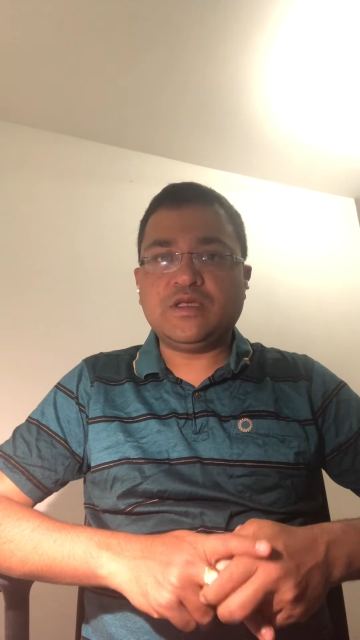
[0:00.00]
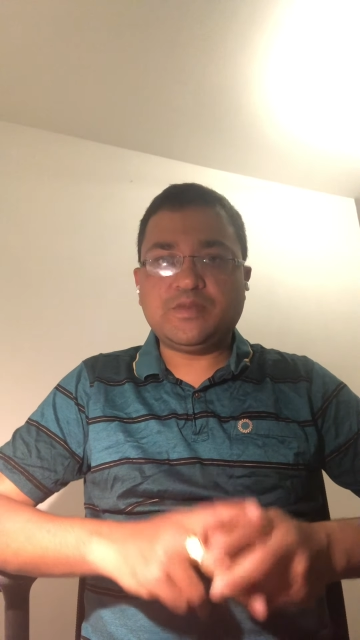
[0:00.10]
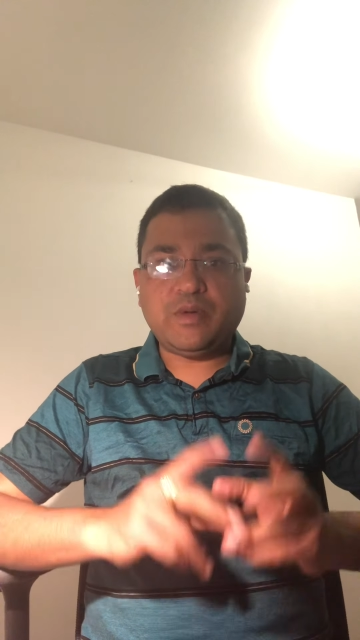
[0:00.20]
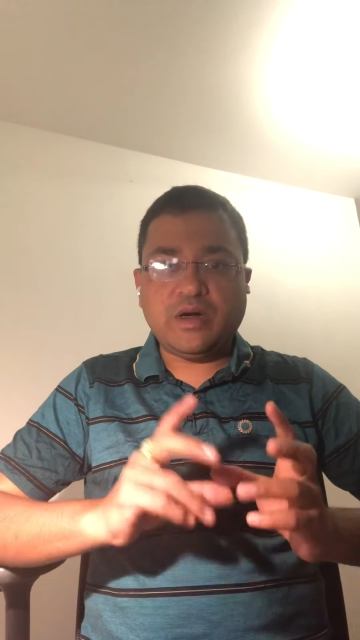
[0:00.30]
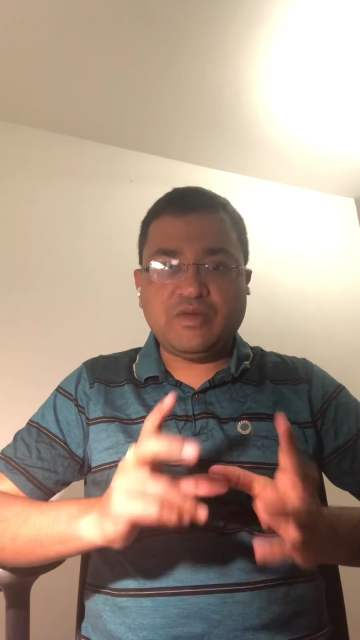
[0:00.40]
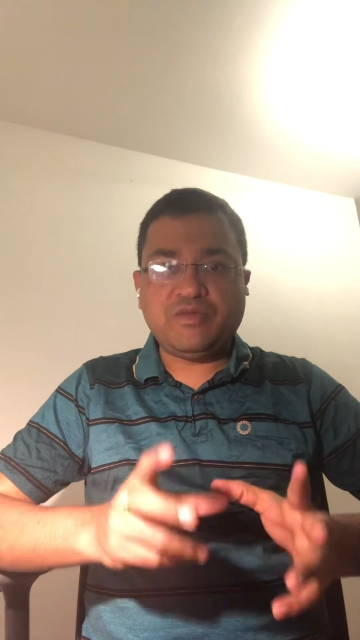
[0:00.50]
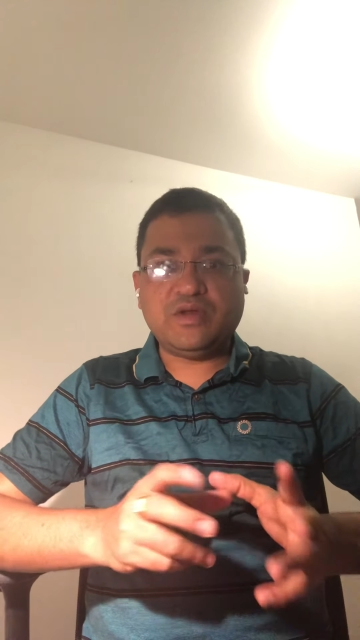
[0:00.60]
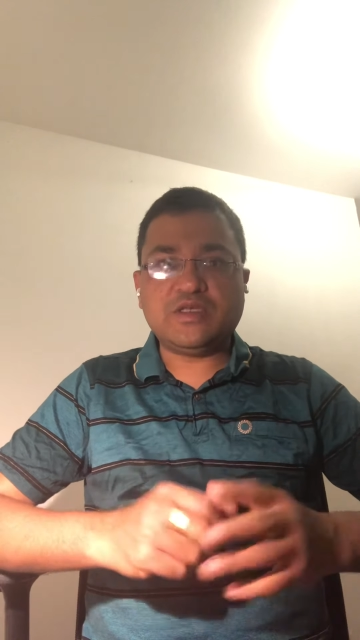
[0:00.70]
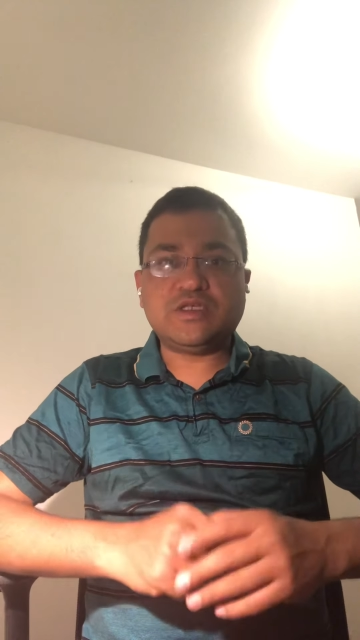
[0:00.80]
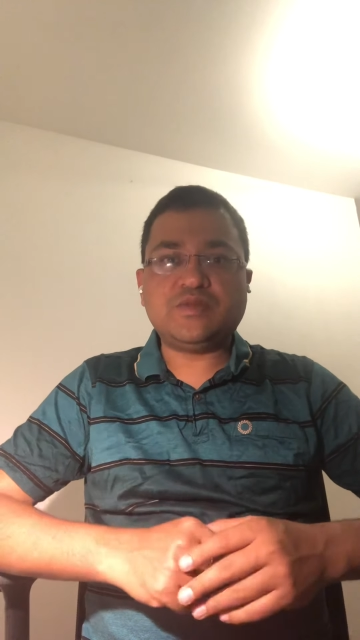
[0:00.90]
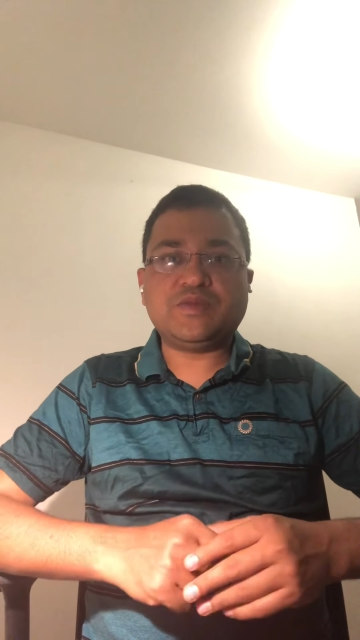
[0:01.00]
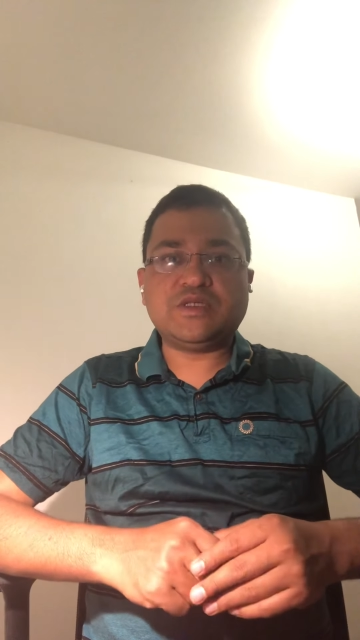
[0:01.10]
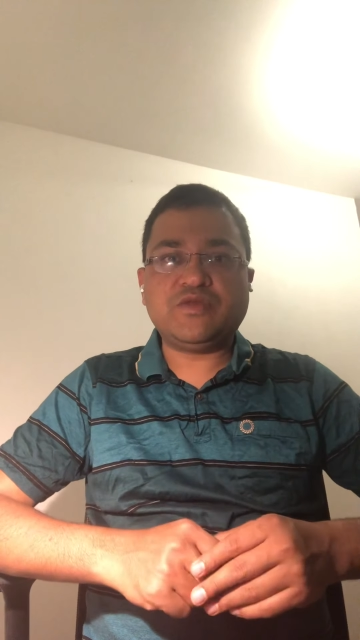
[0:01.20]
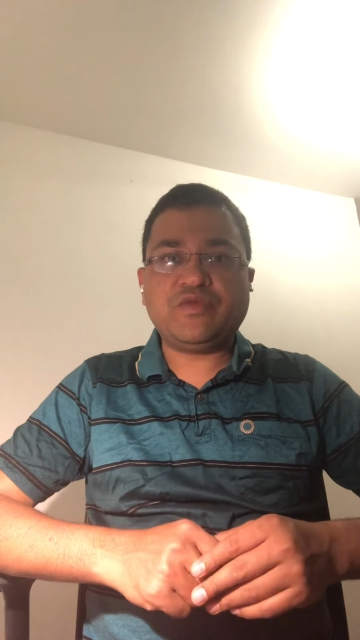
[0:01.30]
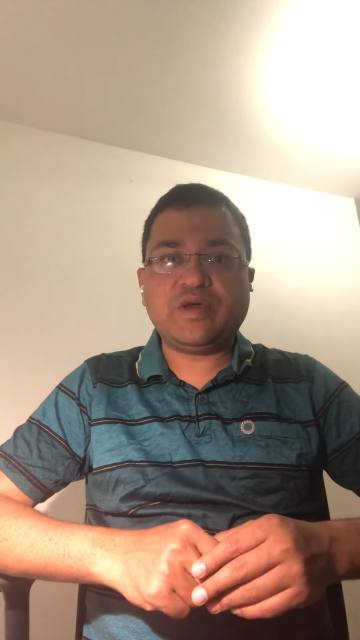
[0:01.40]
part of the
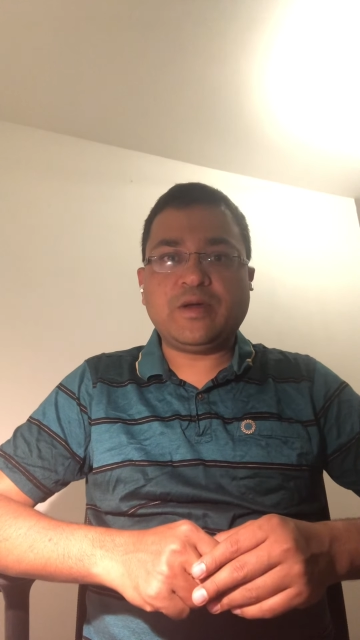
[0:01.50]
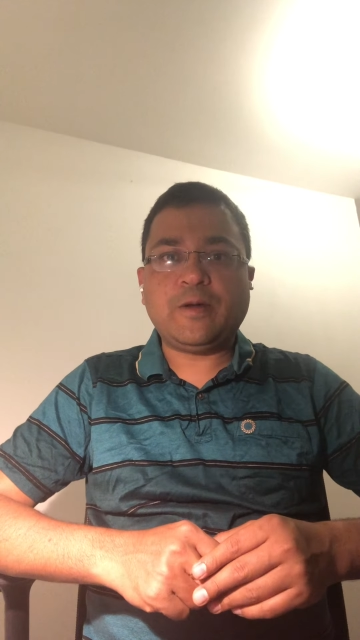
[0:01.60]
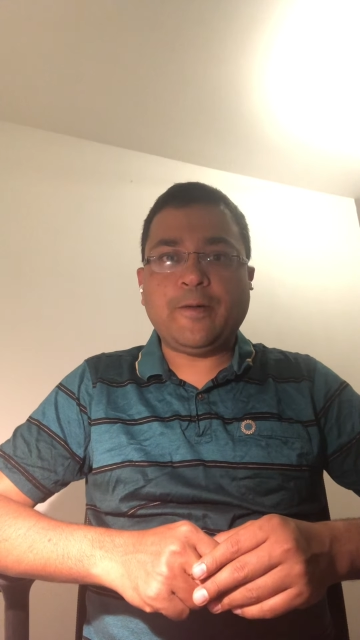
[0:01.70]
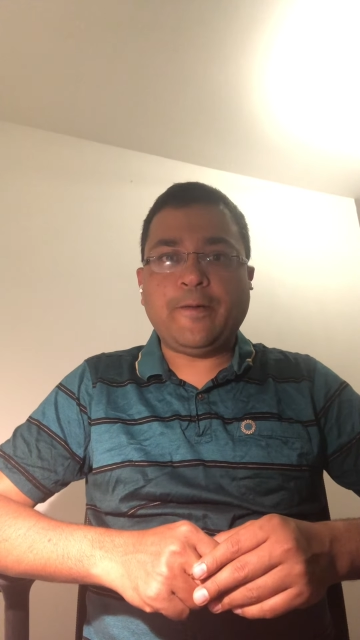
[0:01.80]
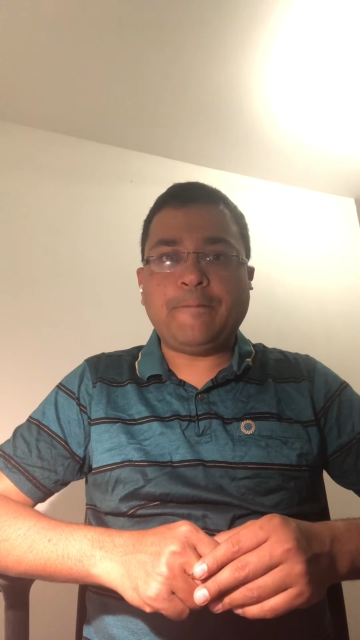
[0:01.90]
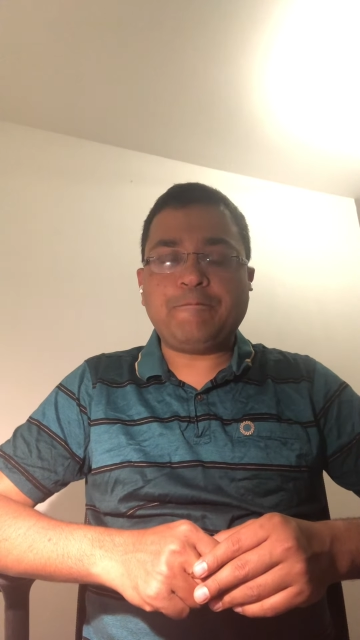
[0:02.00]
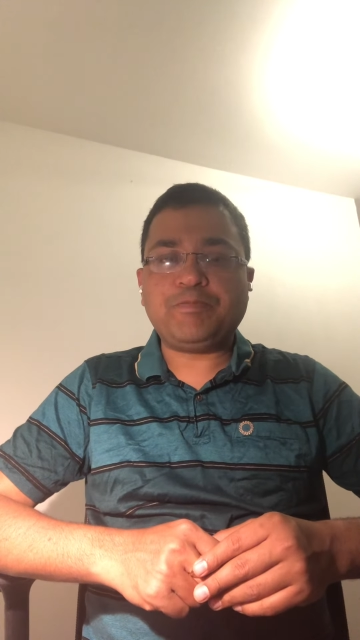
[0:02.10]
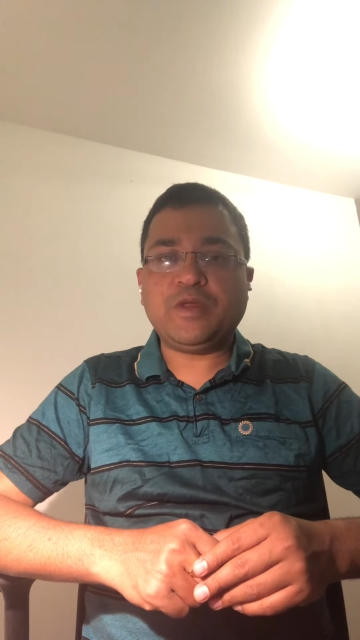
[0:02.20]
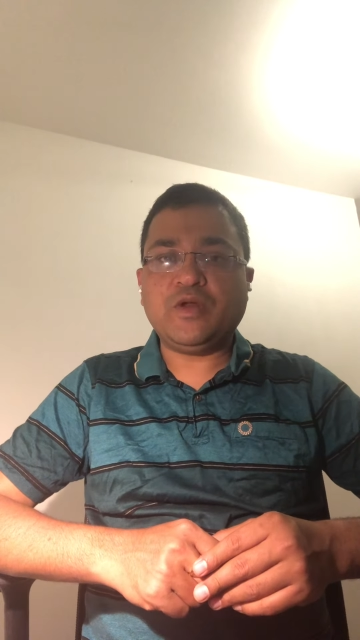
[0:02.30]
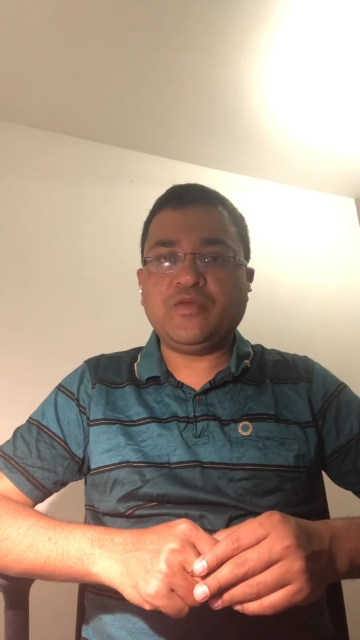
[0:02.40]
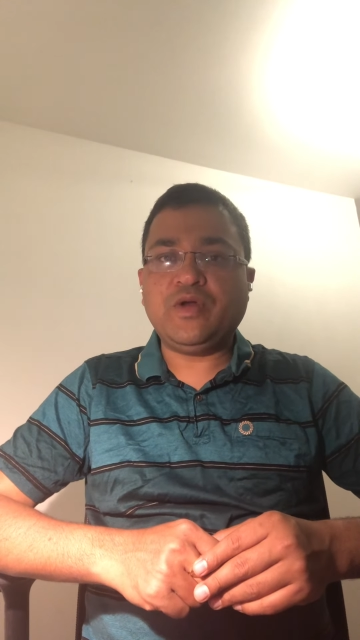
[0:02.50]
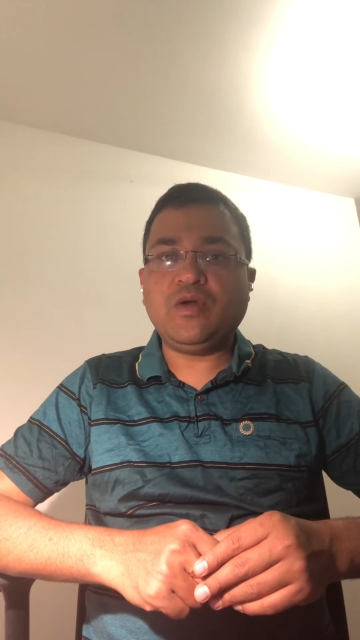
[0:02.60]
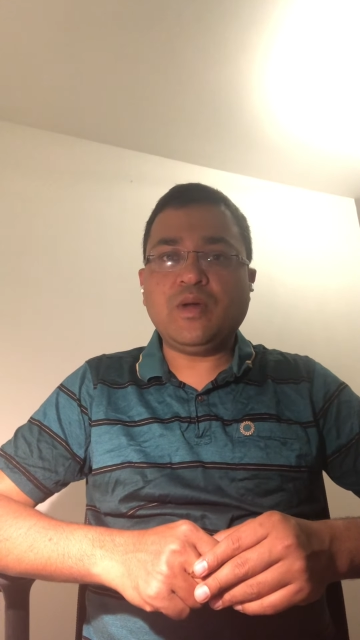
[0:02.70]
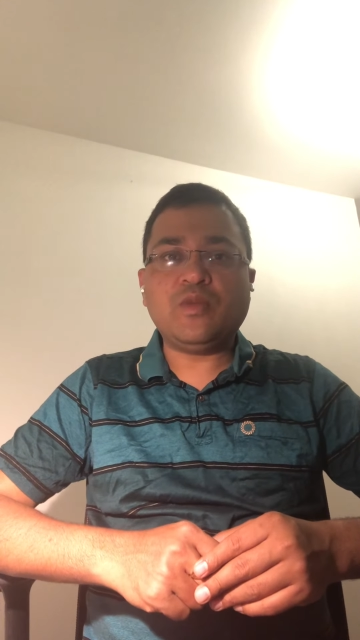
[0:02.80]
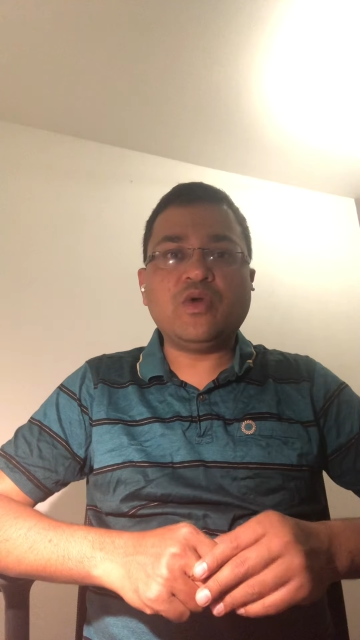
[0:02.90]
specific
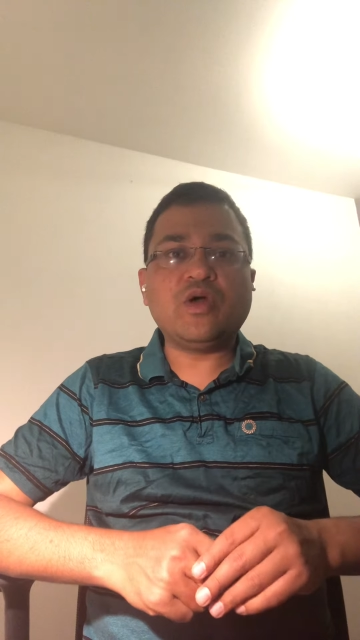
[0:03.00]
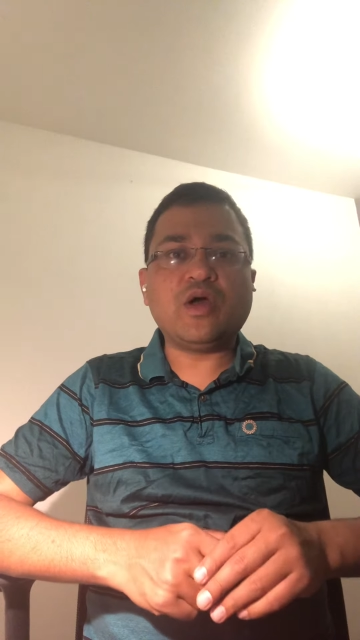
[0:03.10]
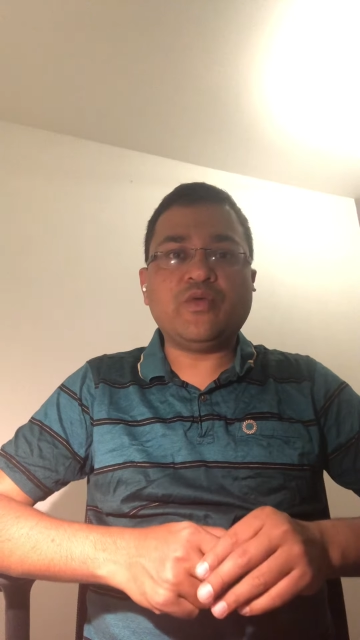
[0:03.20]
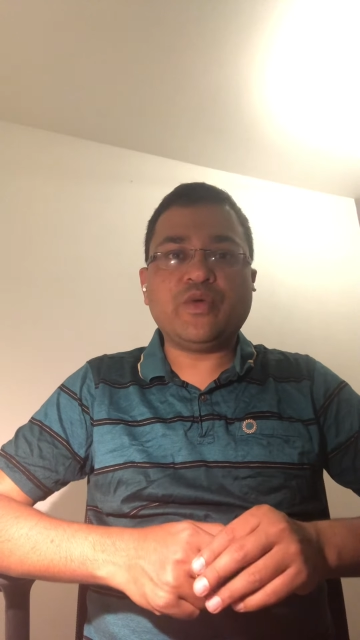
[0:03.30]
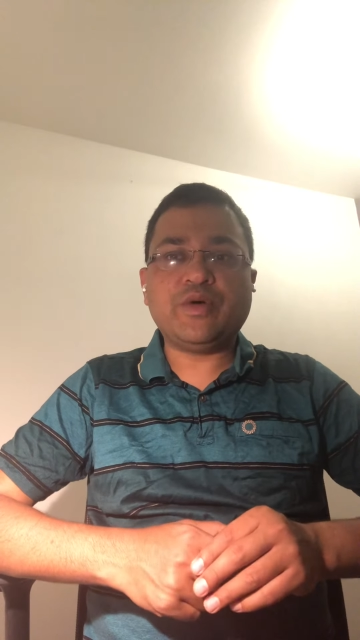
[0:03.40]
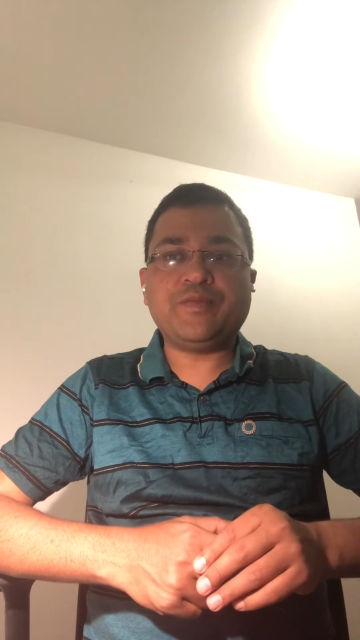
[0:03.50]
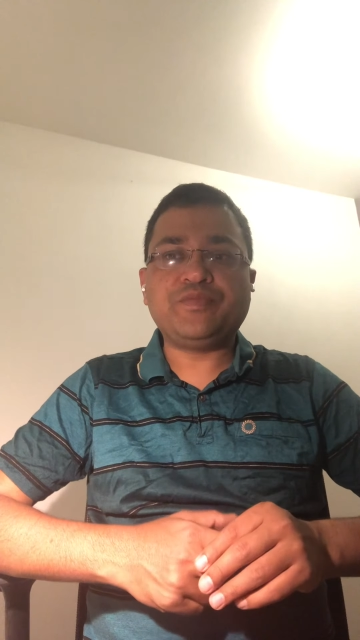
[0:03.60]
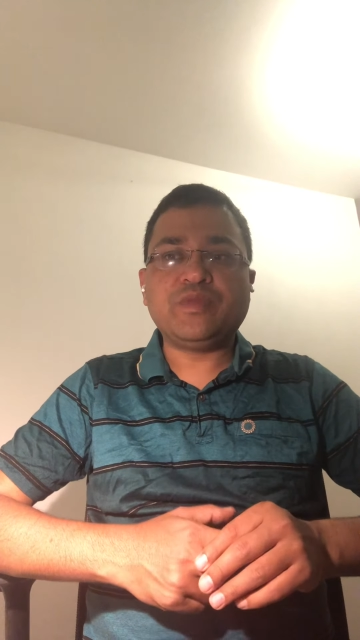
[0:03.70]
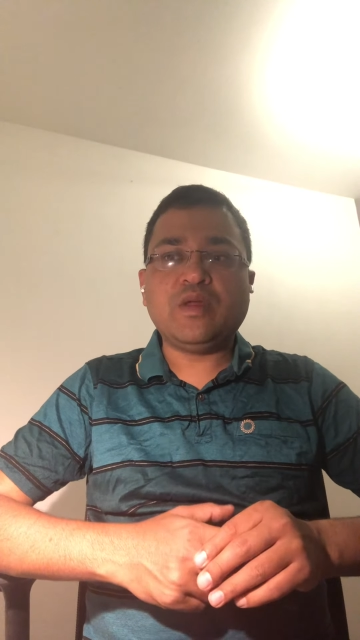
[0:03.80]
video, I'm going to cover